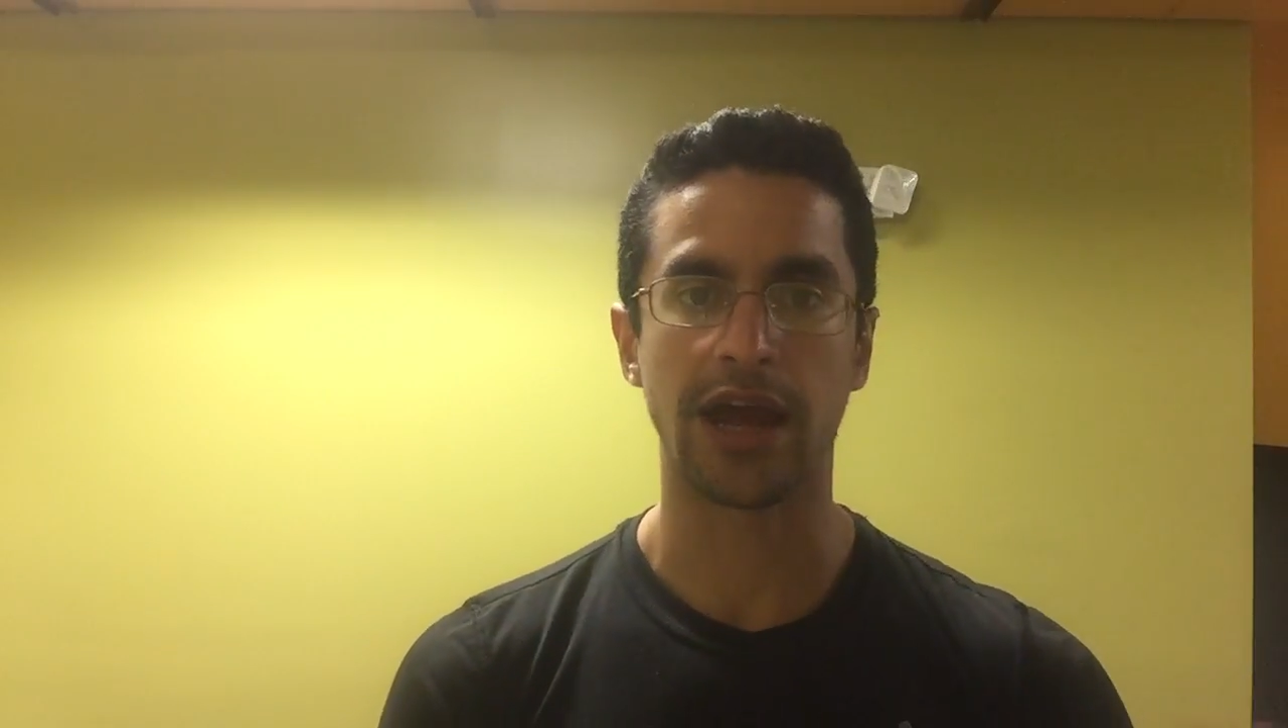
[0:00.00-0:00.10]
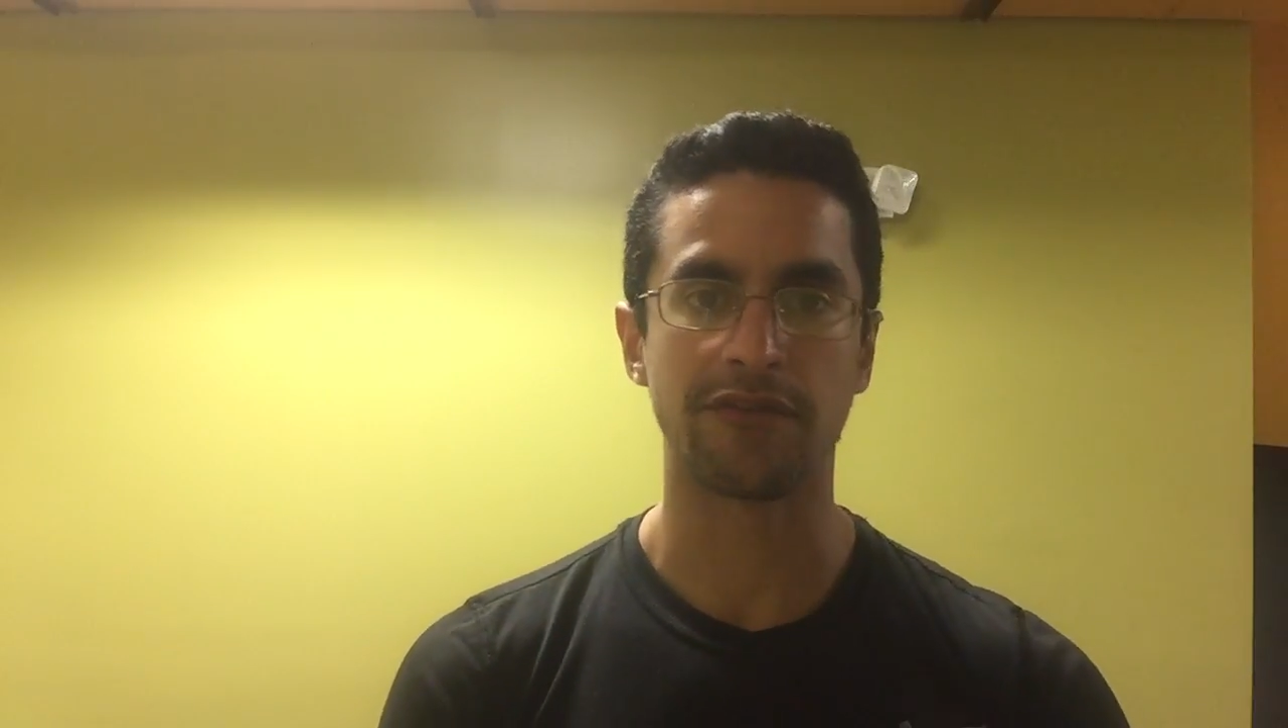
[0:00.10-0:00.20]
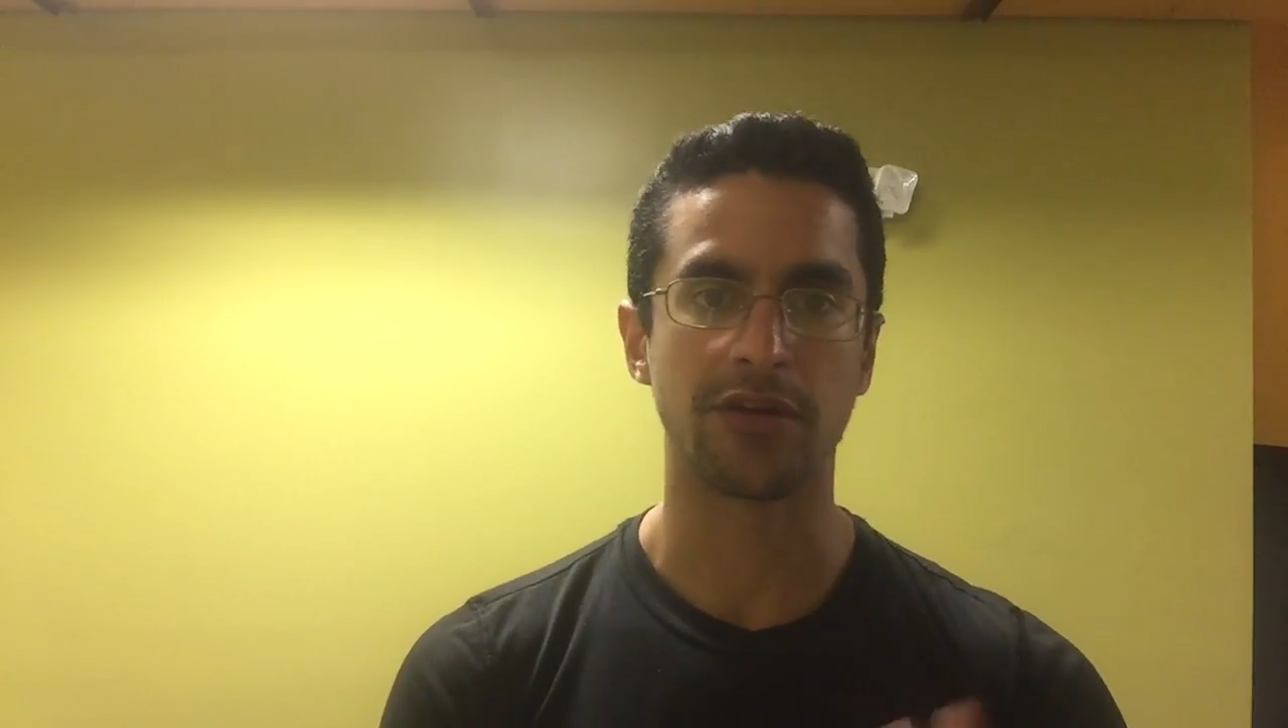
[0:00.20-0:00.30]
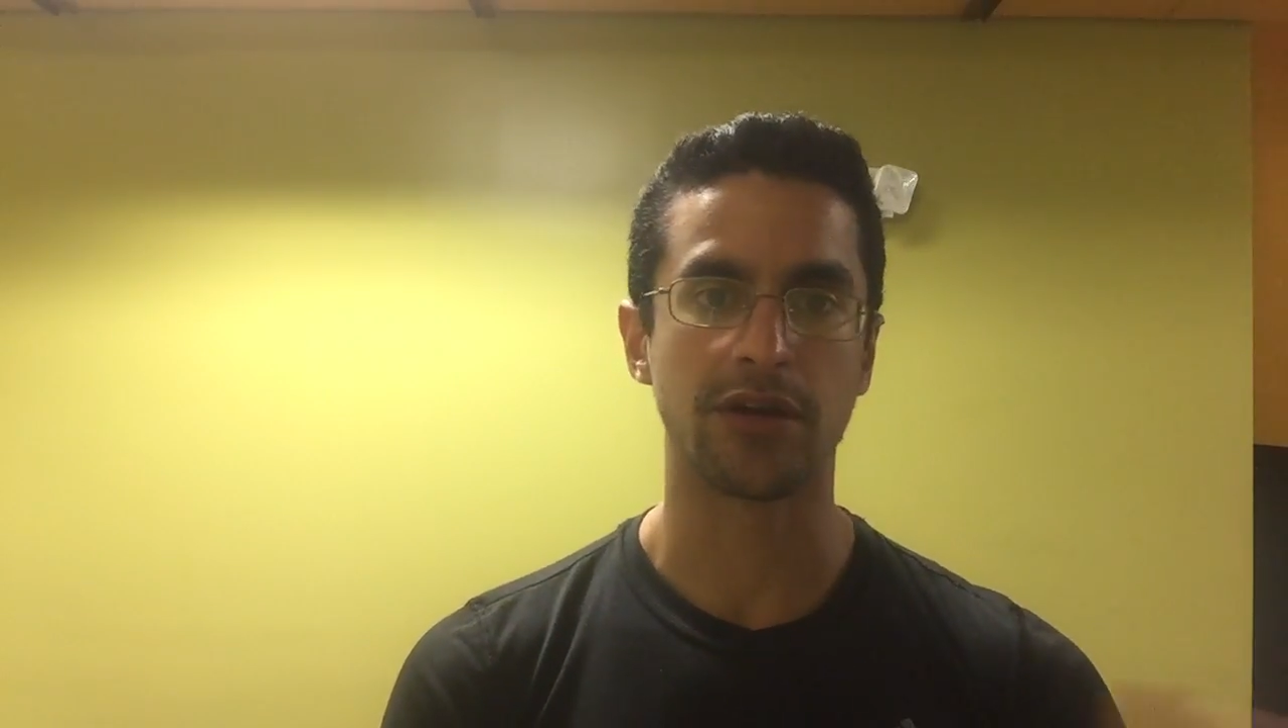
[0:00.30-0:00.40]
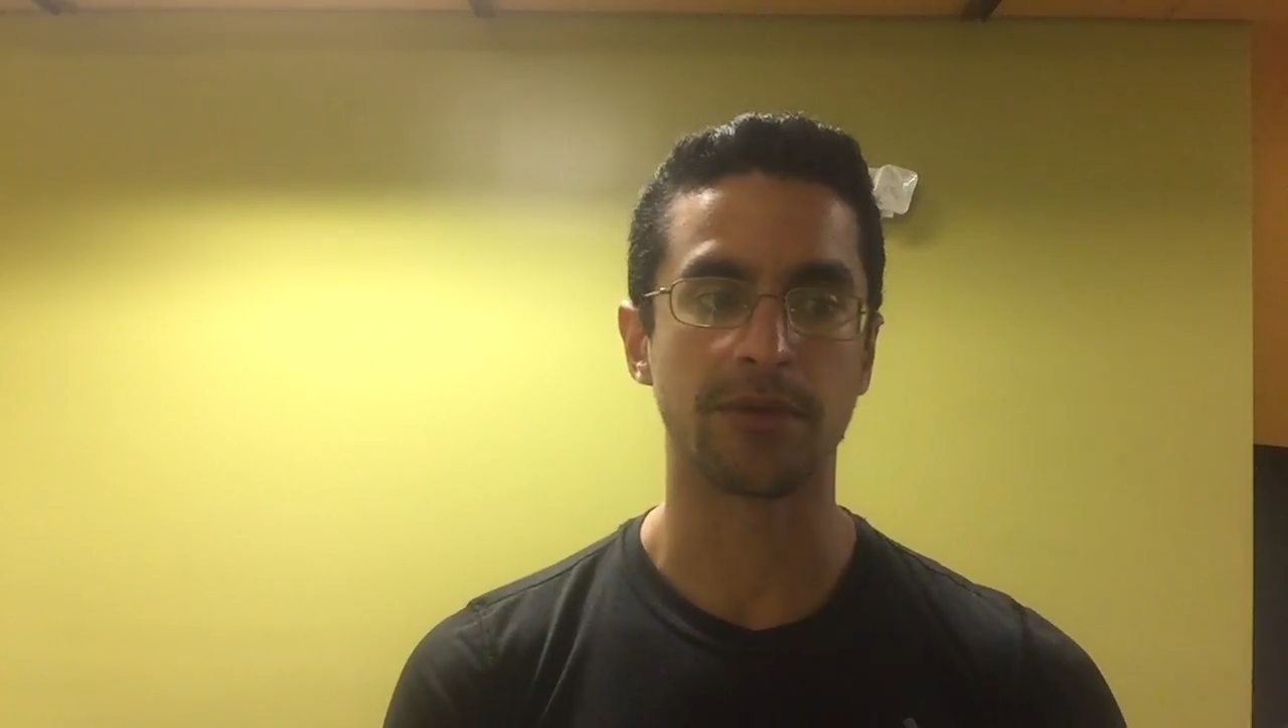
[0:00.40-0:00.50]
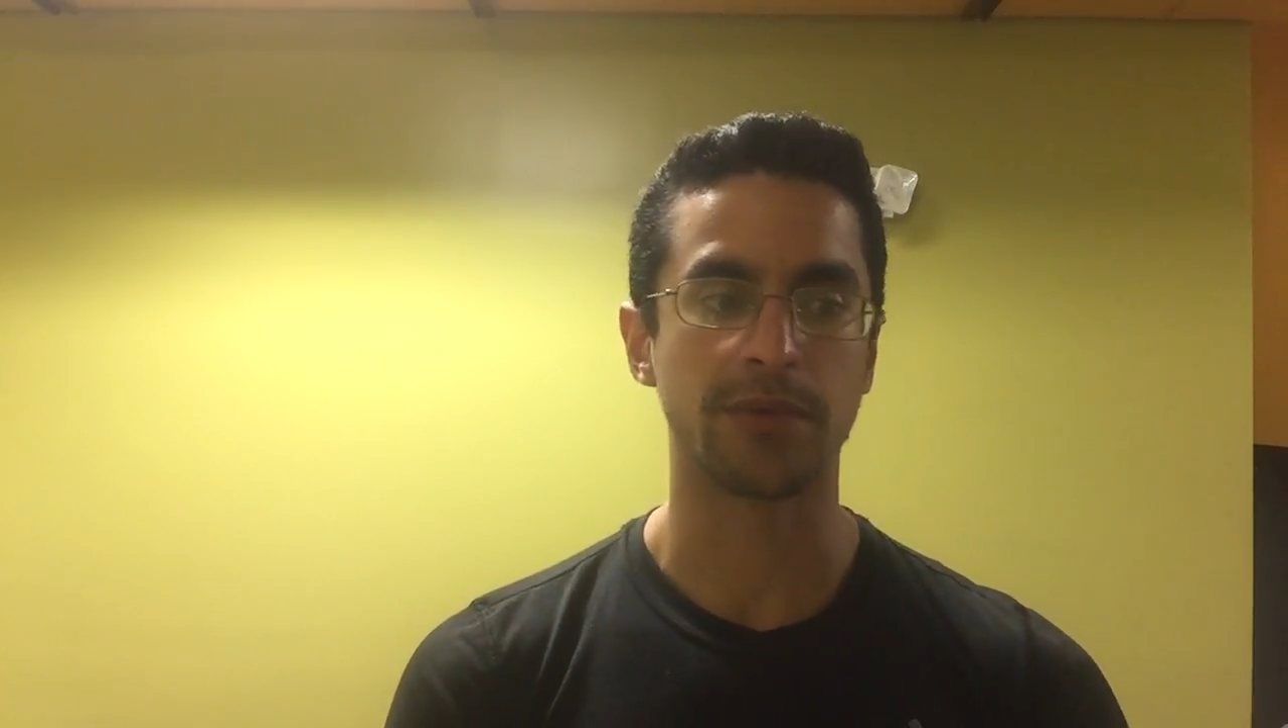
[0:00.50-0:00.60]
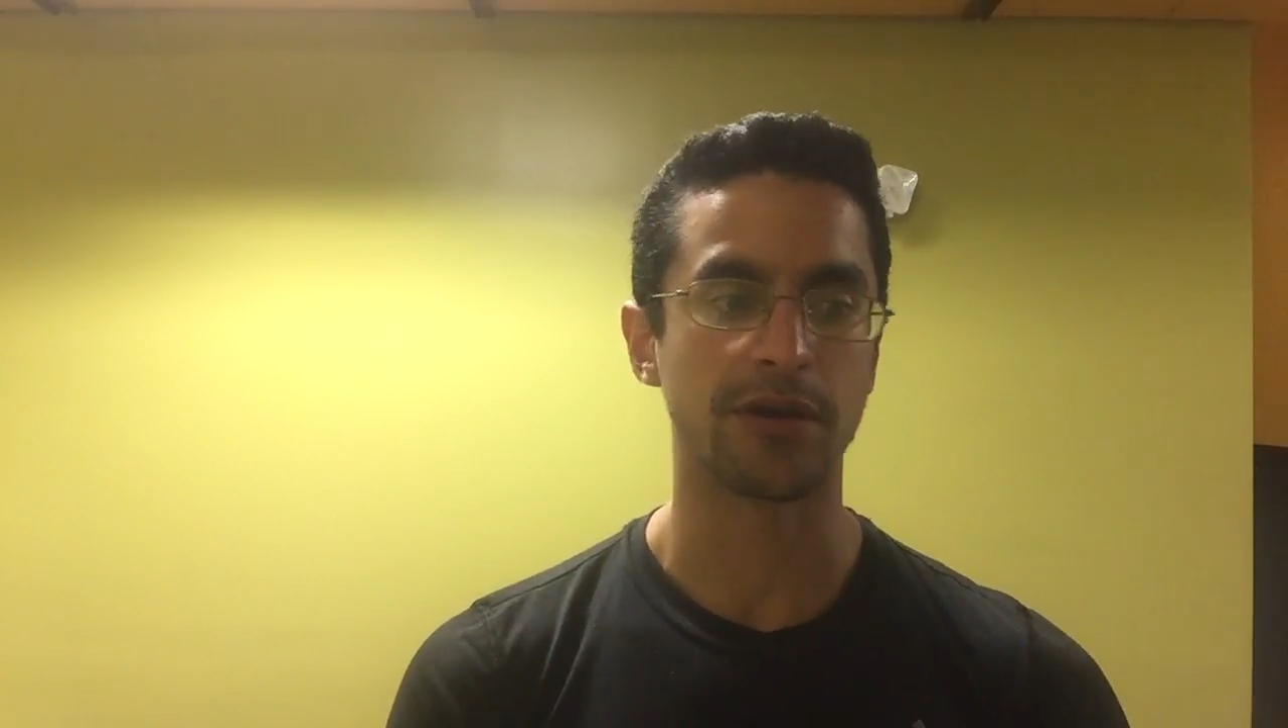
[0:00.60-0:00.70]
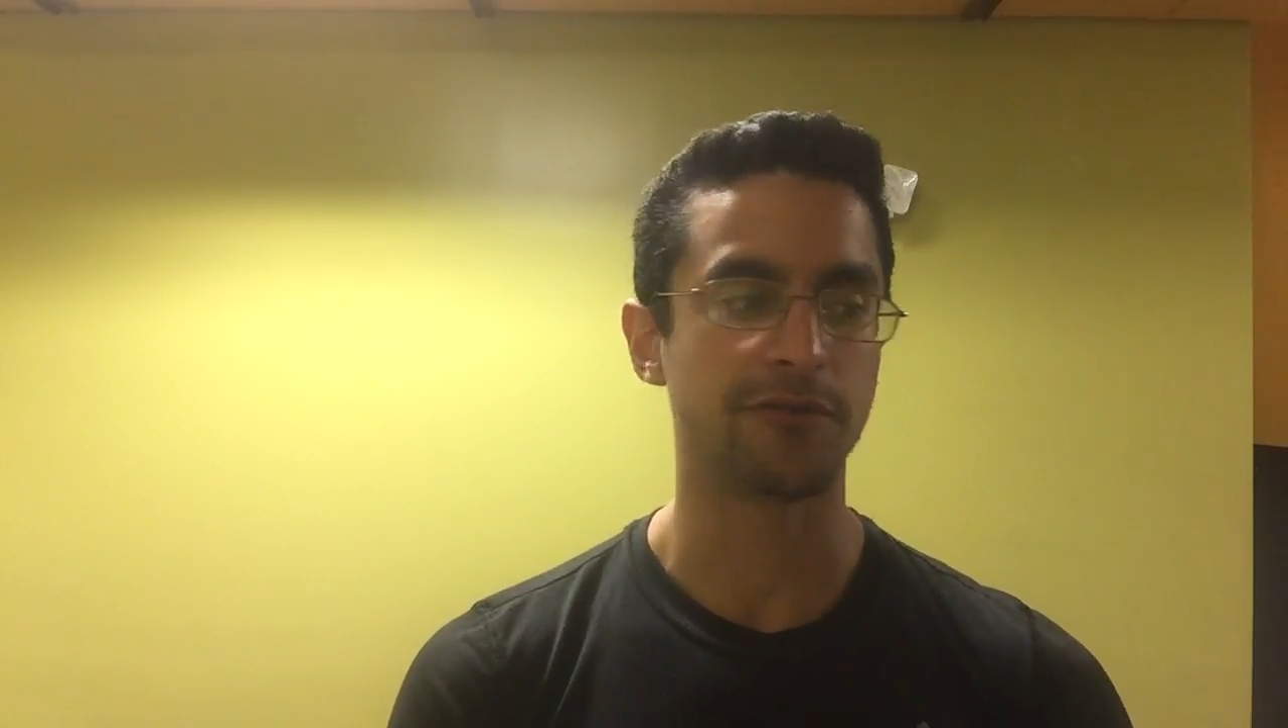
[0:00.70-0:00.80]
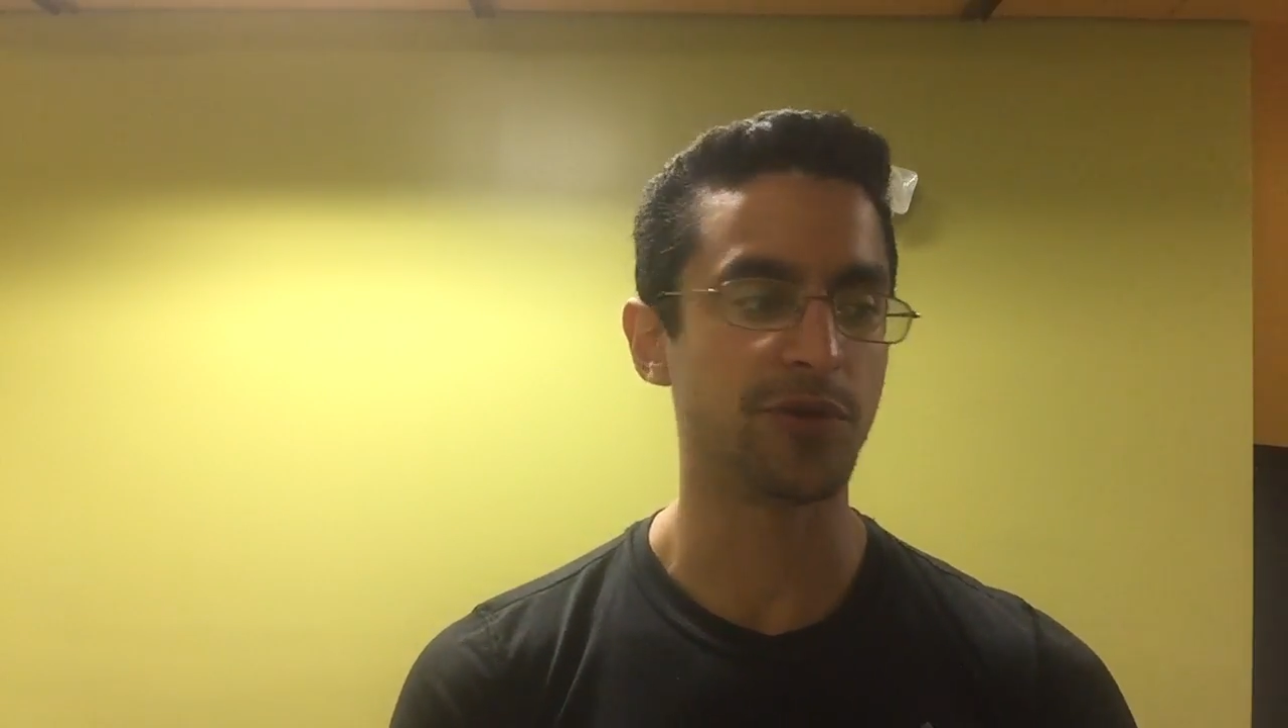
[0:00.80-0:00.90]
I have a